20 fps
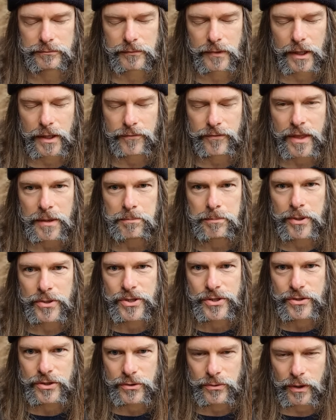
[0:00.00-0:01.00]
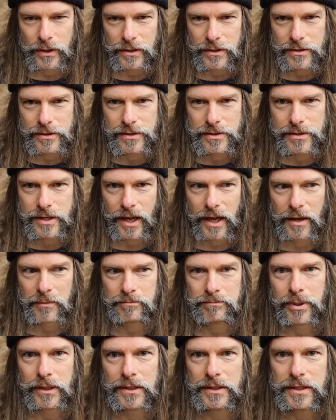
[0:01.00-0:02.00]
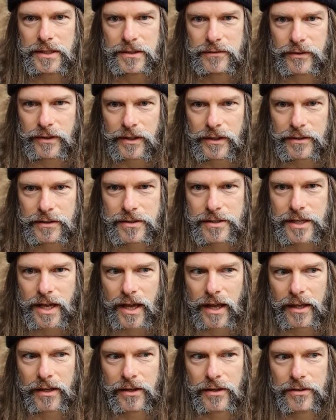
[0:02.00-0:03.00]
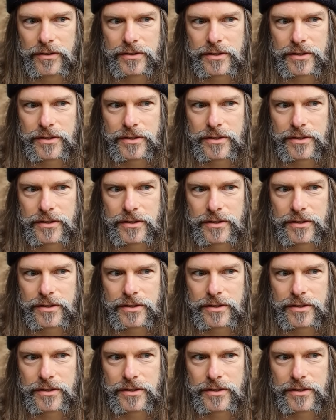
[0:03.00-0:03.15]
If they pursue it and believe it, and